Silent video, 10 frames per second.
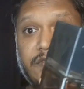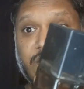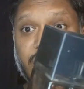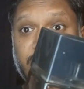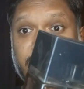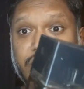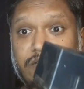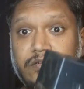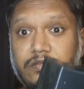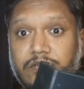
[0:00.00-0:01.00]
So
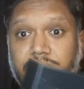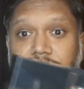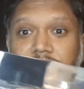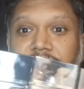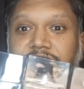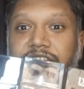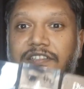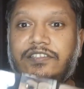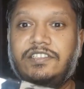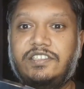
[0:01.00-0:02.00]

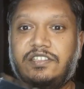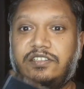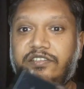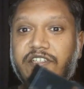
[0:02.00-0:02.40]
these are the